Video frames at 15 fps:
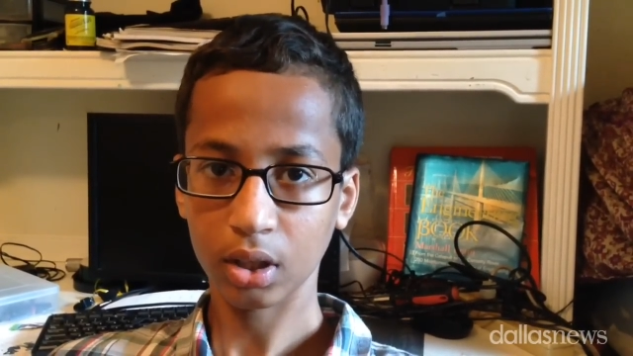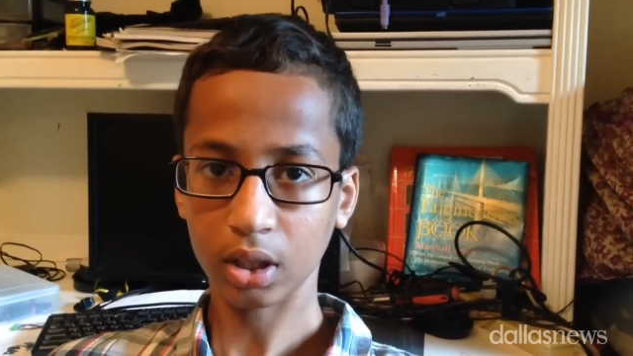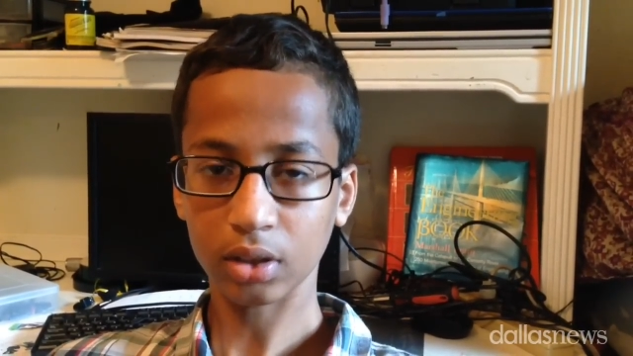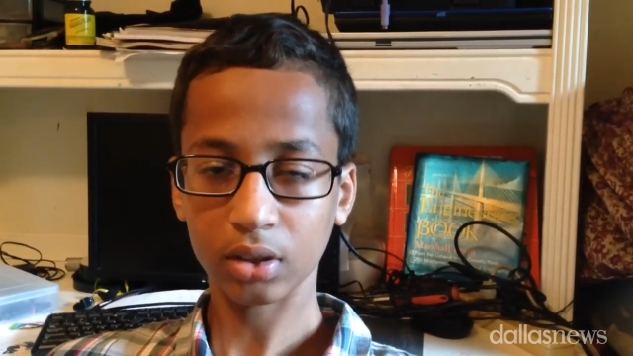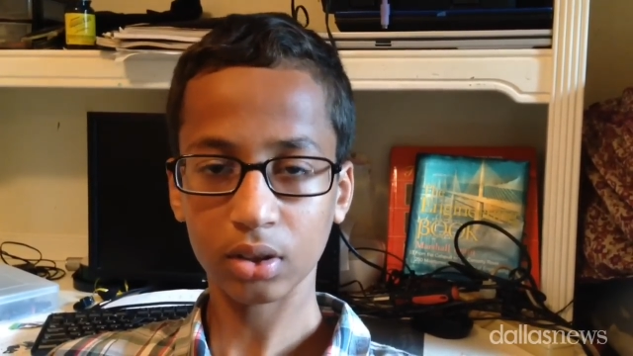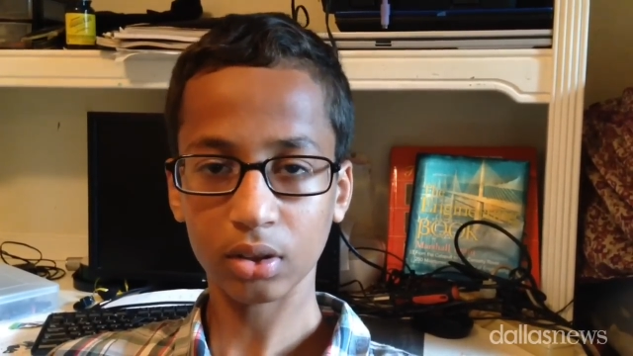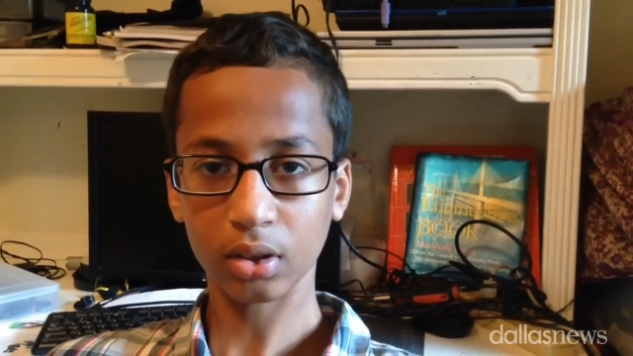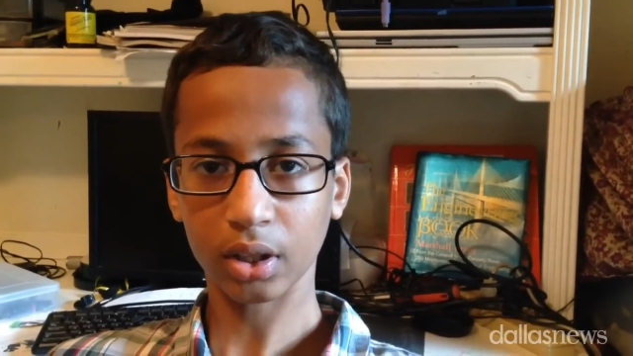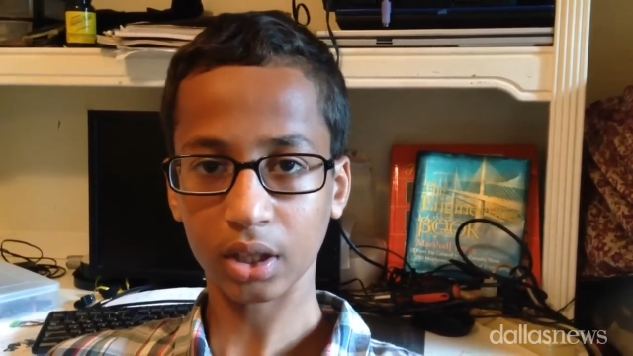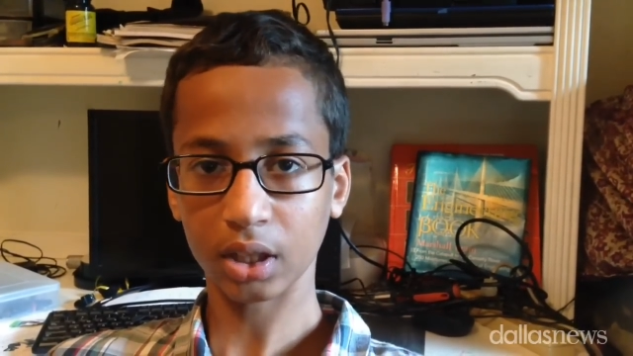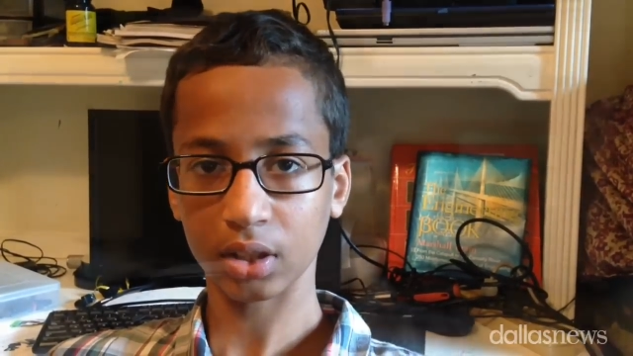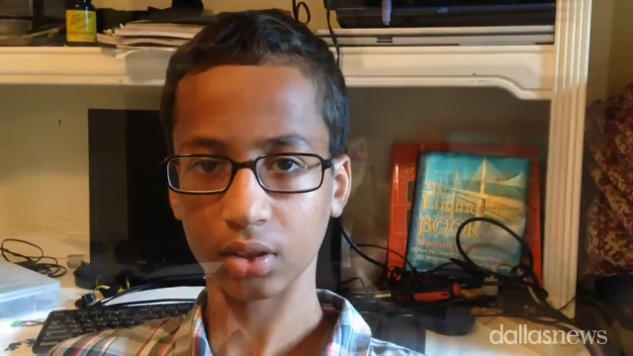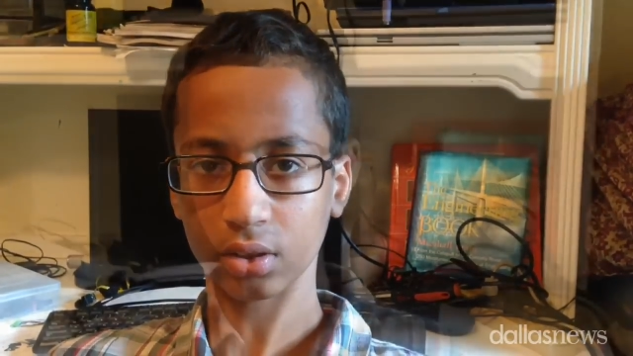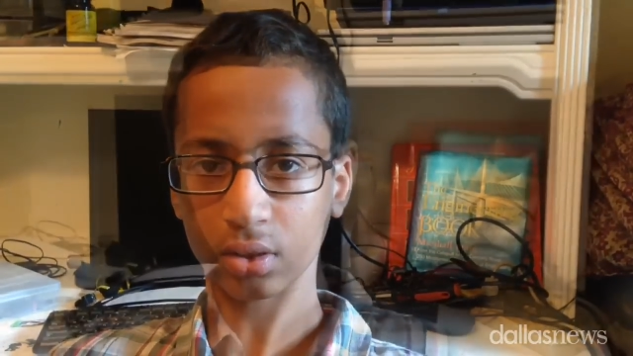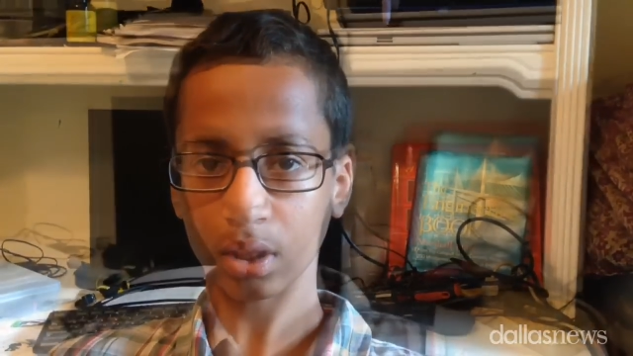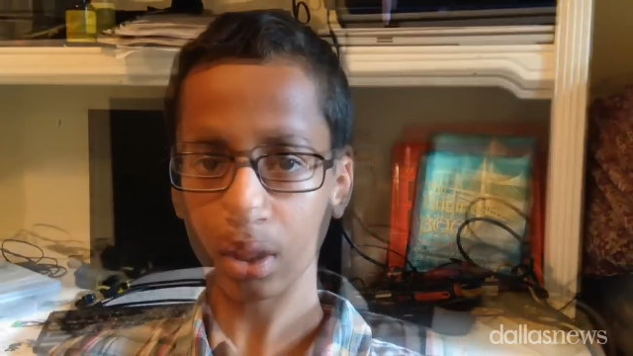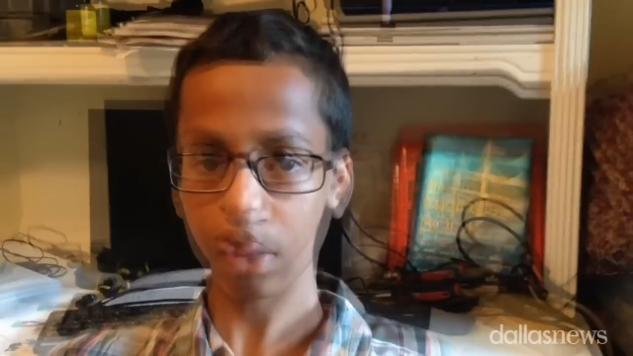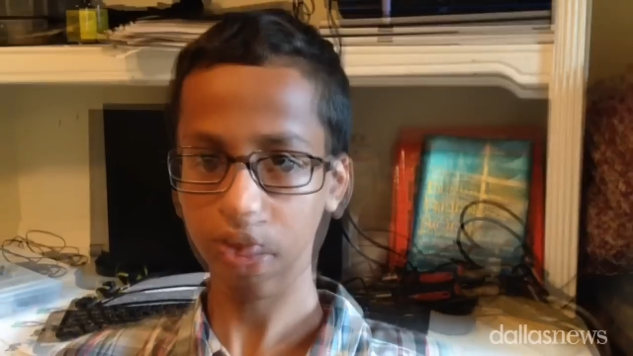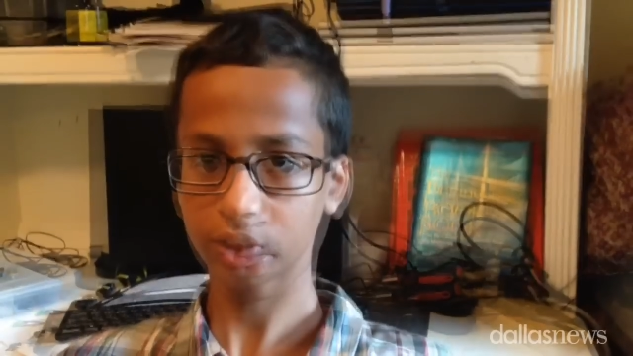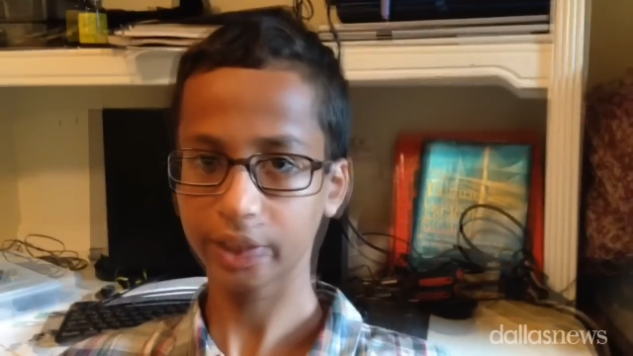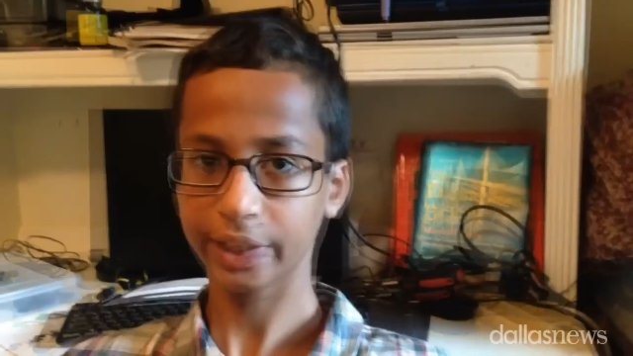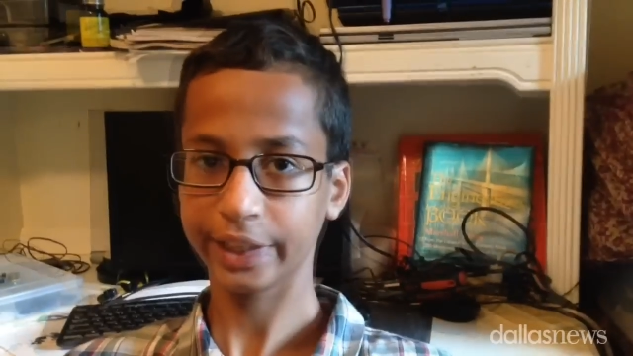until I got to the station. It
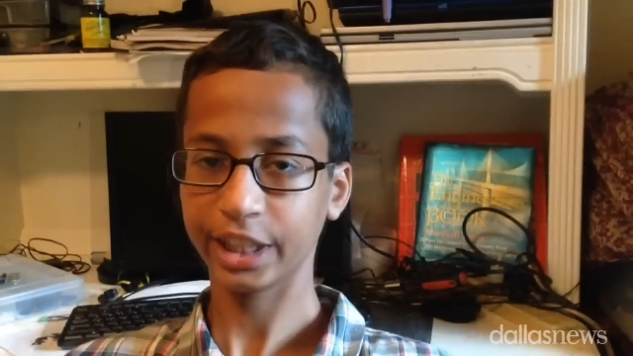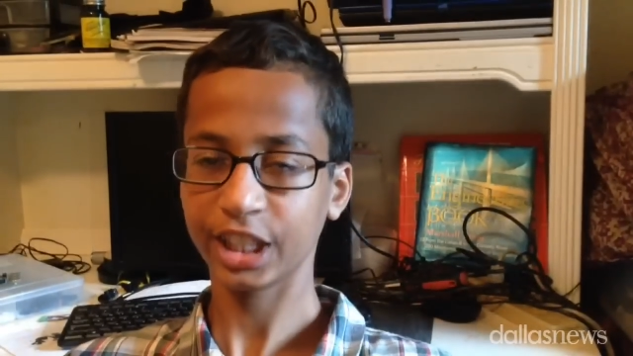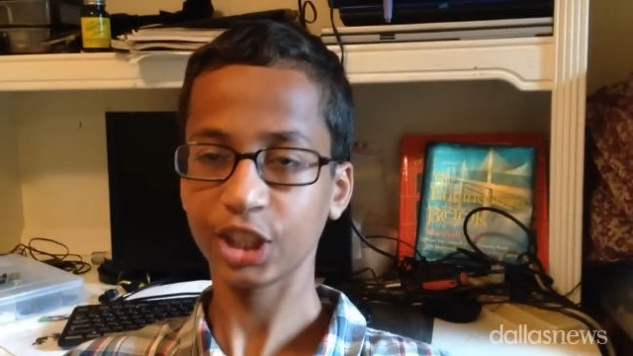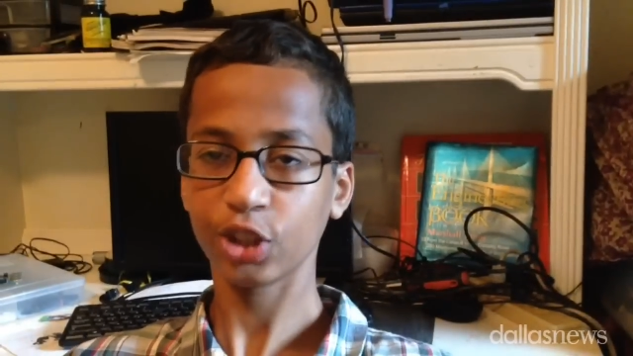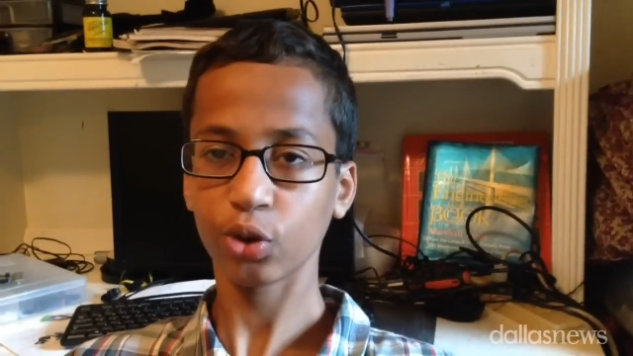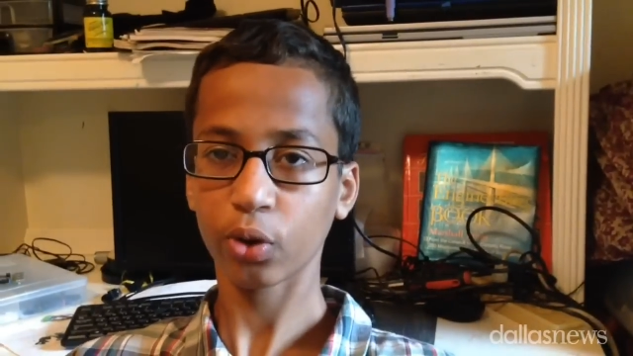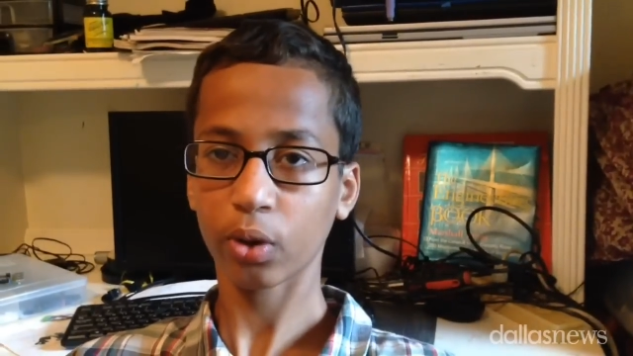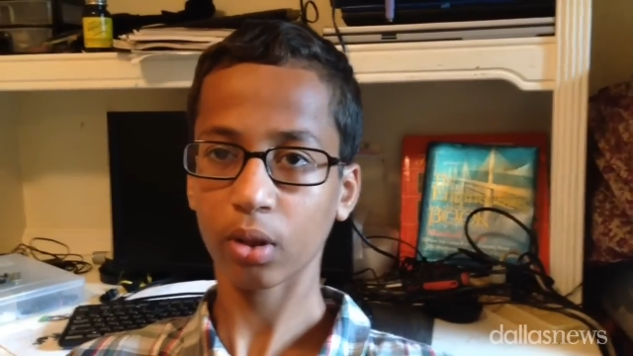was a digital